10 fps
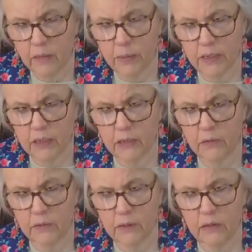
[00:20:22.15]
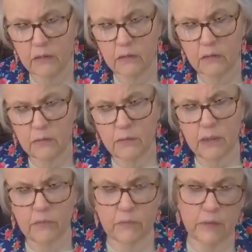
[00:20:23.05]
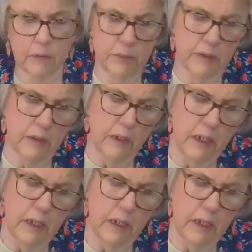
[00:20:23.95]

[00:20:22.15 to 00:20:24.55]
be a cutie, whatever it'll be.